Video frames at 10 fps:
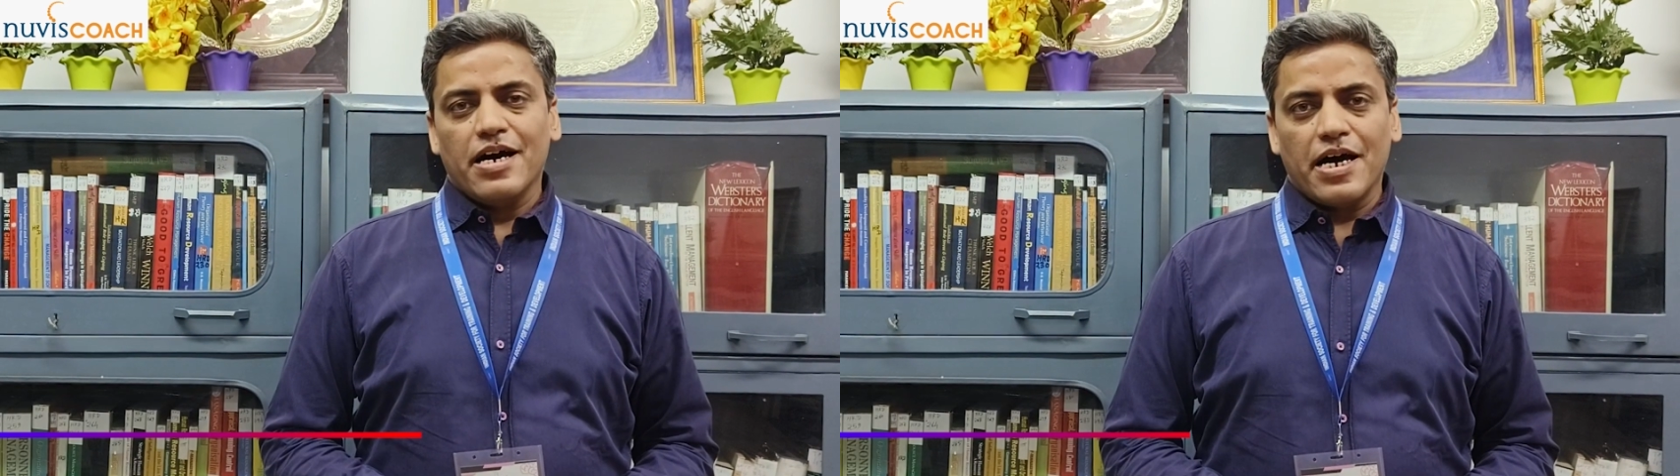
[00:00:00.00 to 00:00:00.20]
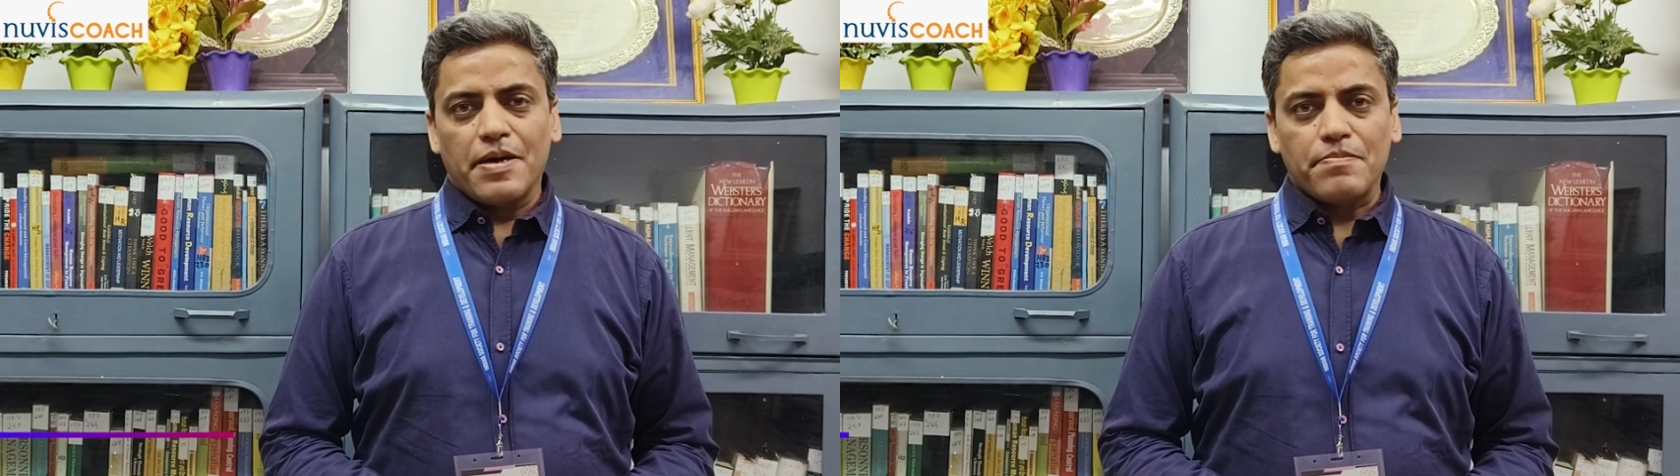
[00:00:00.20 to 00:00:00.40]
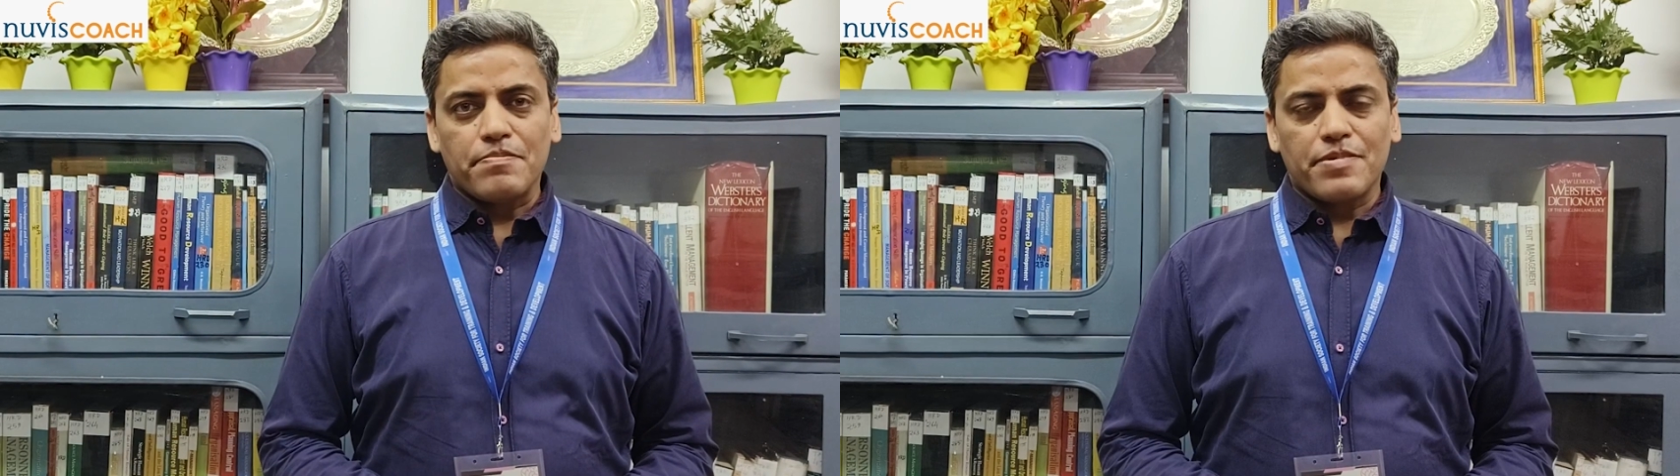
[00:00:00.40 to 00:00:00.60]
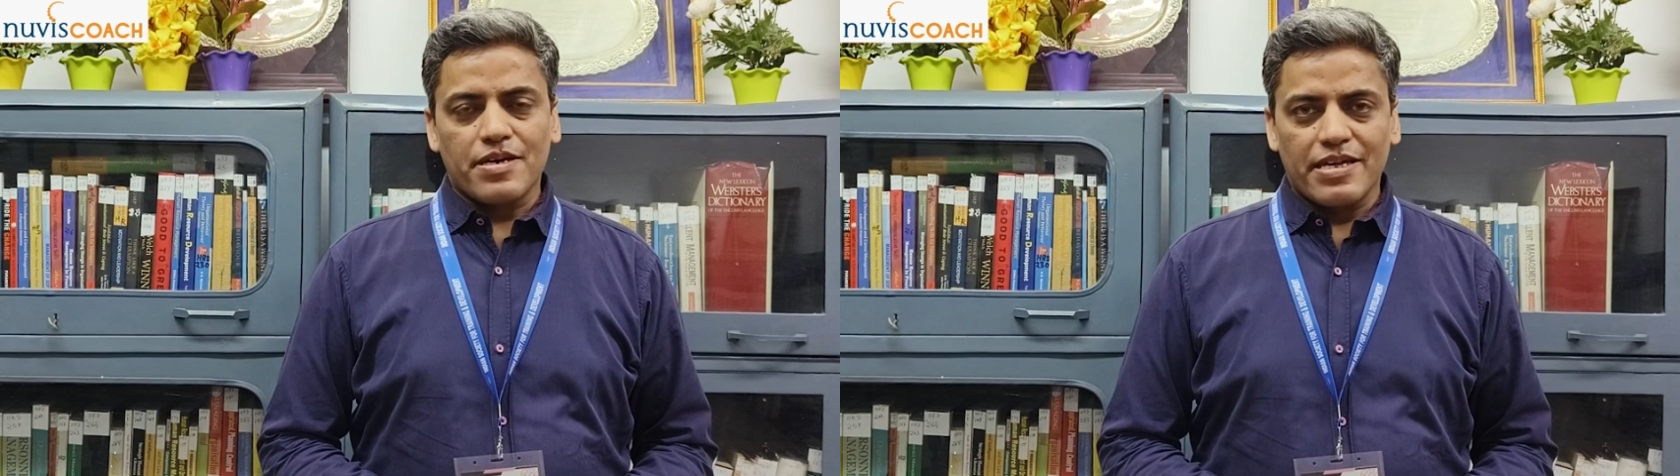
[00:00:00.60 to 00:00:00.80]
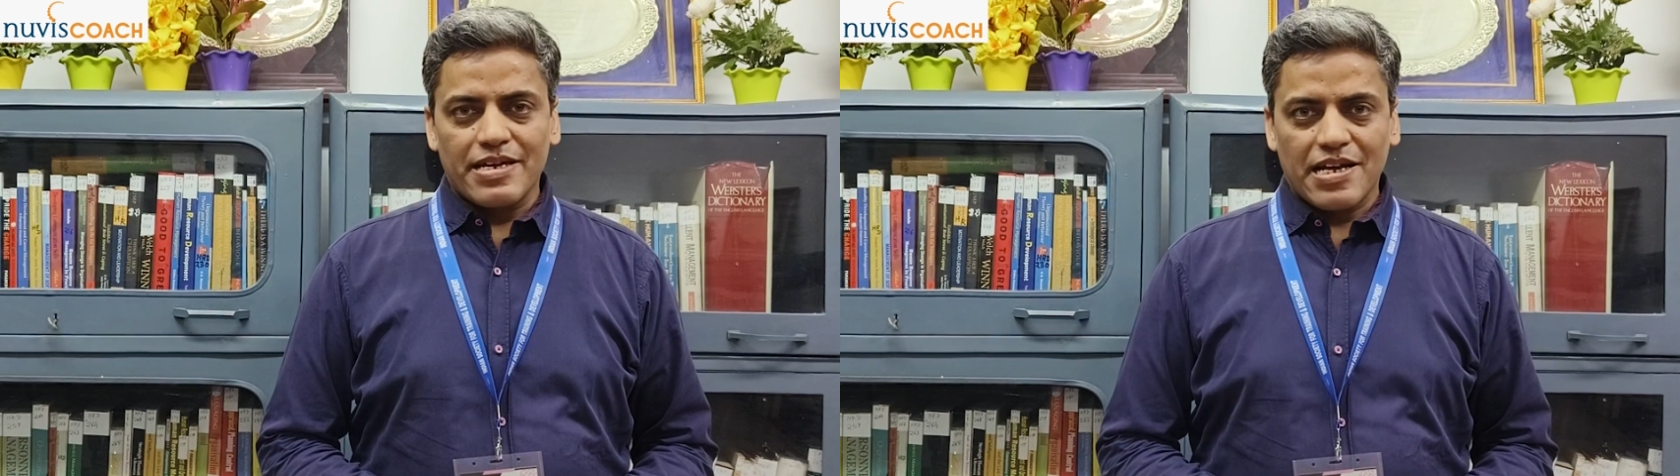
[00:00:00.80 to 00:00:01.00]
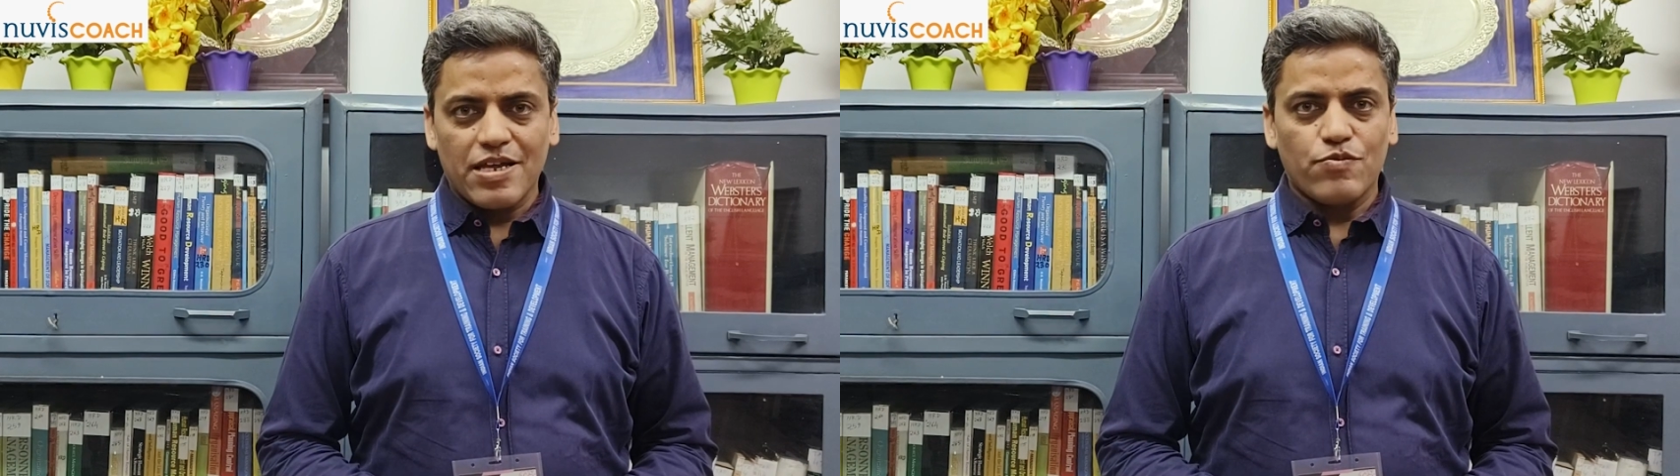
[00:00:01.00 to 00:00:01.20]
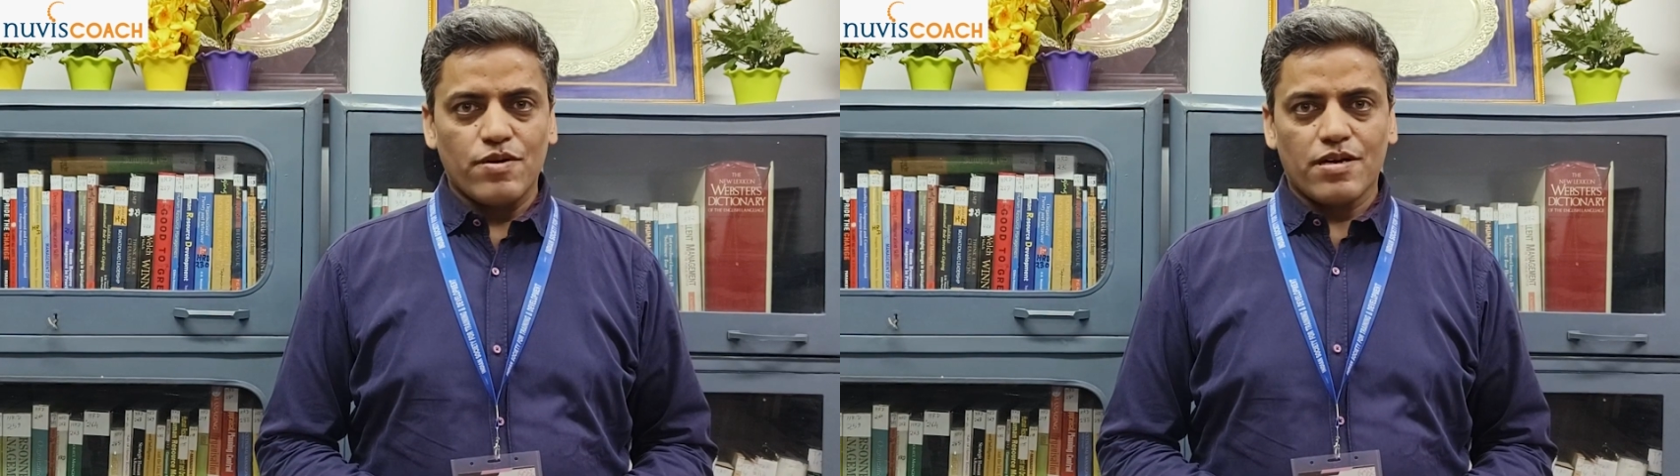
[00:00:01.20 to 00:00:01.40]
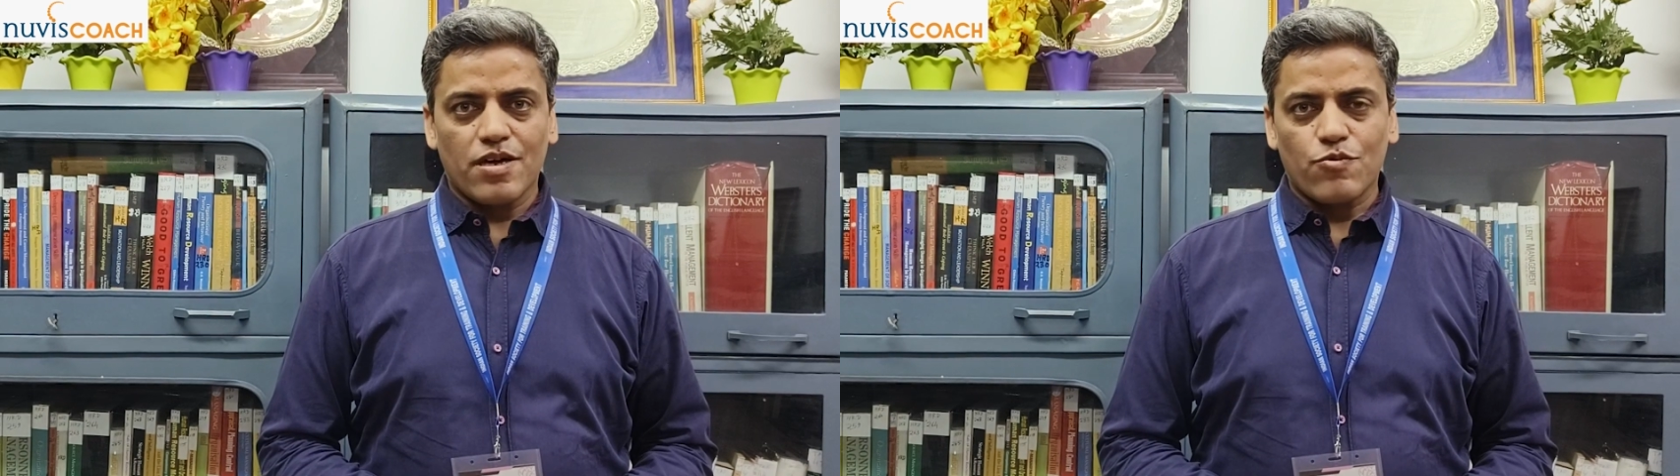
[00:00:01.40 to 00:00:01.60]
I'm currently
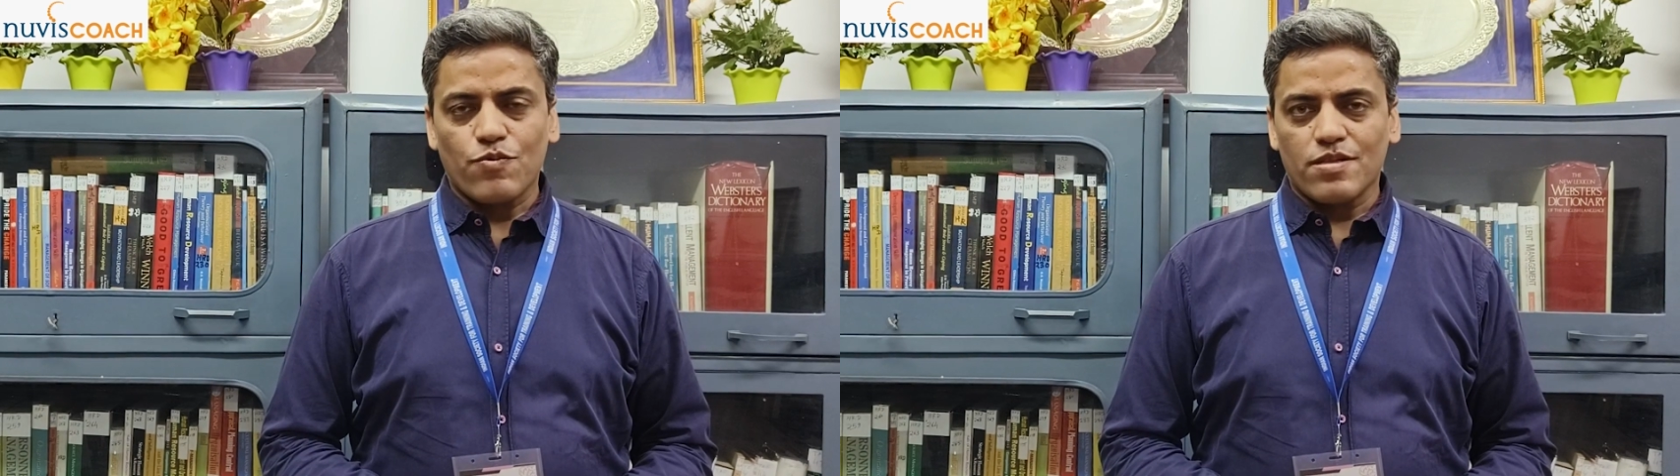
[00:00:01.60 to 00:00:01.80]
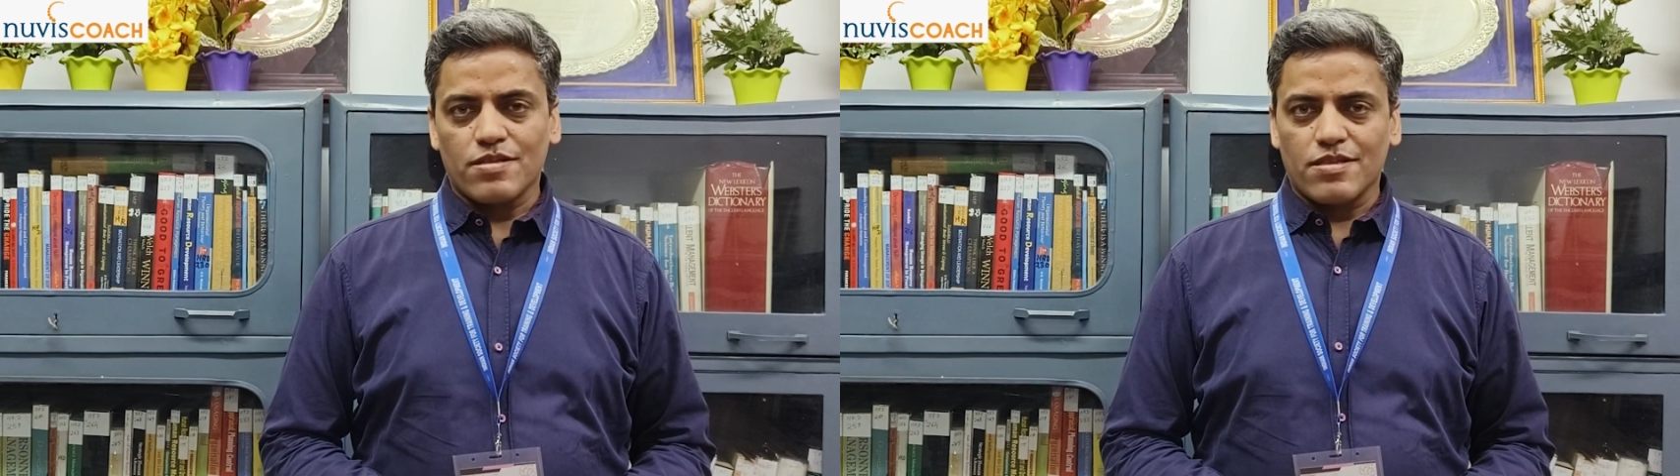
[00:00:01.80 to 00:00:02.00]
working with